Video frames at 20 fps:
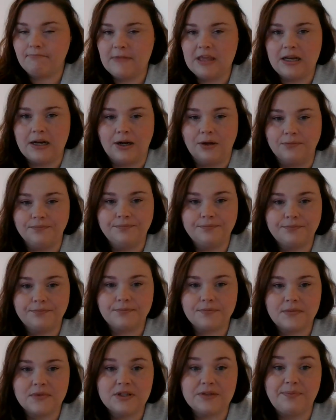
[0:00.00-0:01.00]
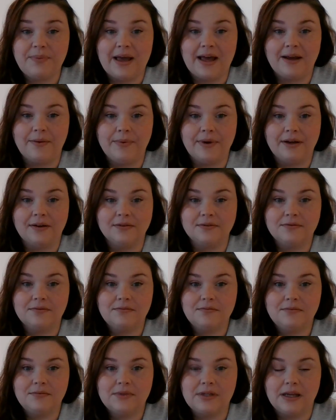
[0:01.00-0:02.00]
you know, just bad about
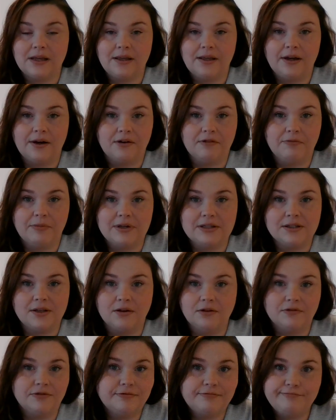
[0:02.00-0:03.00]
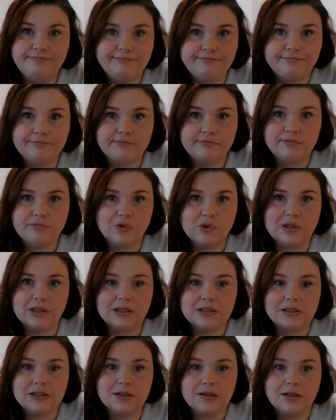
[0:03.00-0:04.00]
taking care of myself,
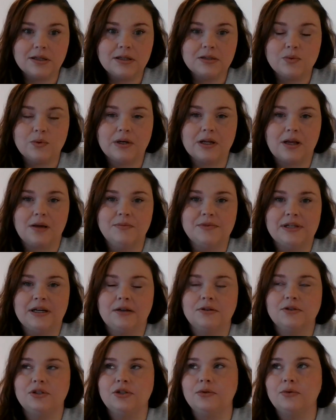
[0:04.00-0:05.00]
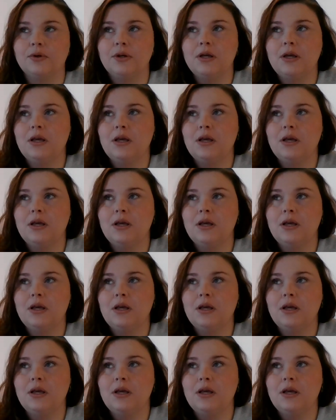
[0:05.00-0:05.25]
realistically, is what it comes down to.